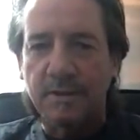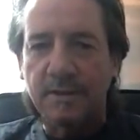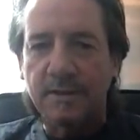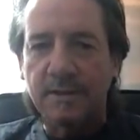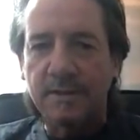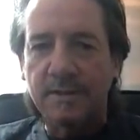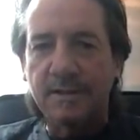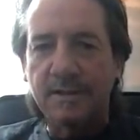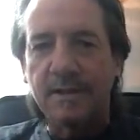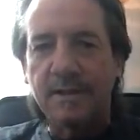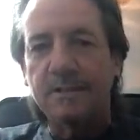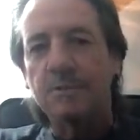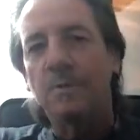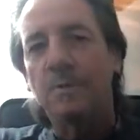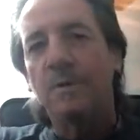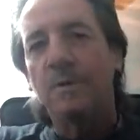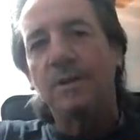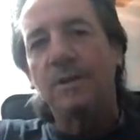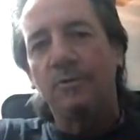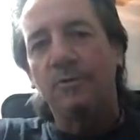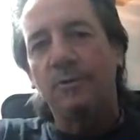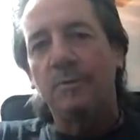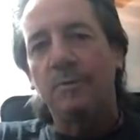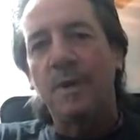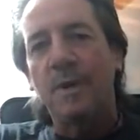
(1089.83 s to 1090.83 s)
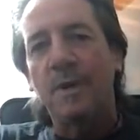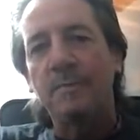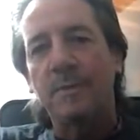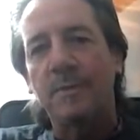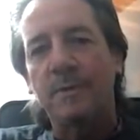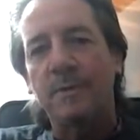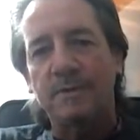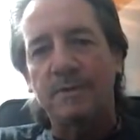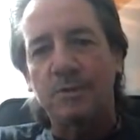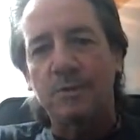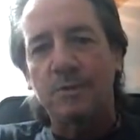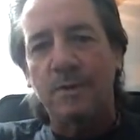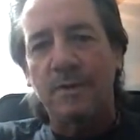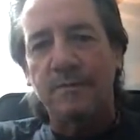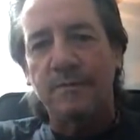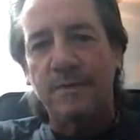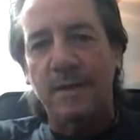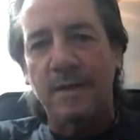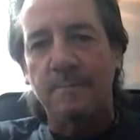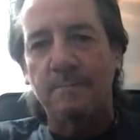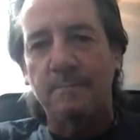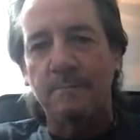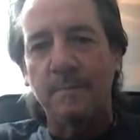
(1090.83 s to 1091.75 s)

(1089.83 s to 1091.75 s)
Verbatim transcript: that's when you're remembered. And to have them...